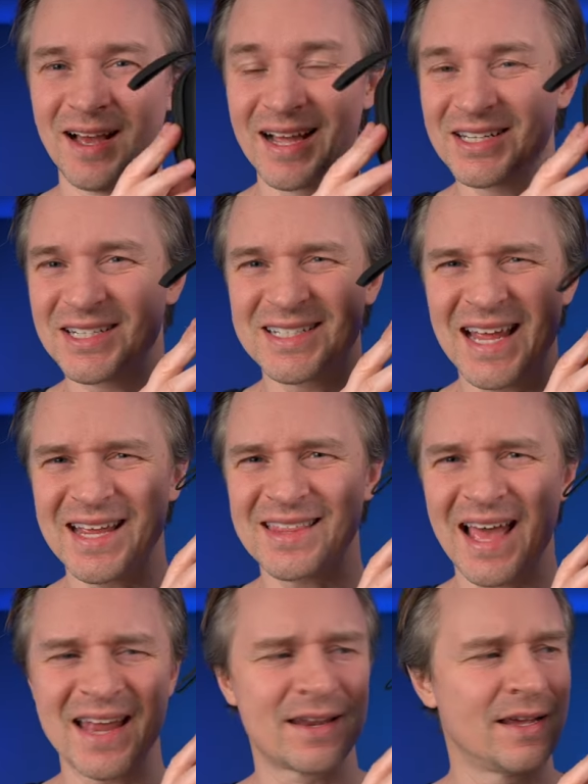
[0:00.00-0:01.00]
I just take
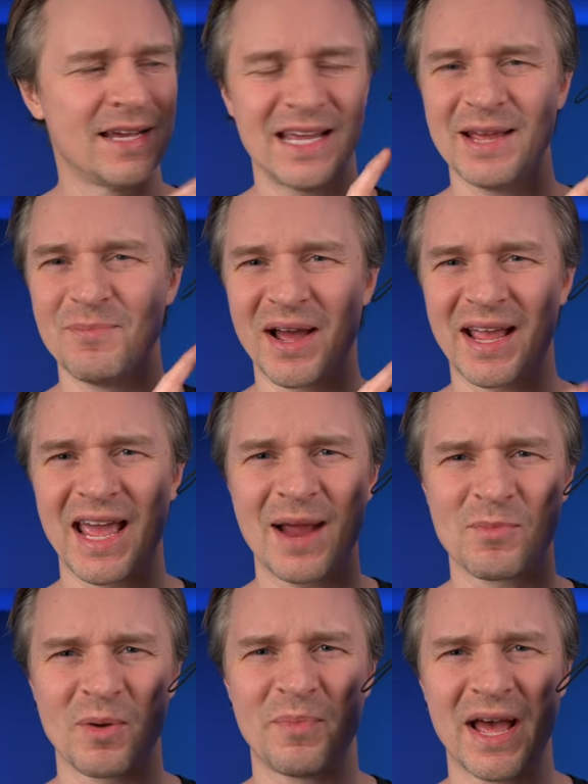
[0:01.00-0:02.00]
that in my
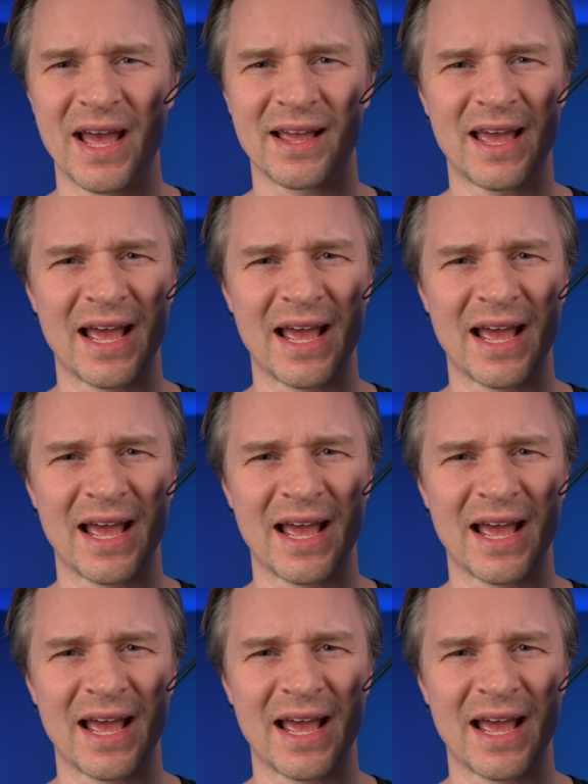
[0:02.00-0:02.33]
camera bag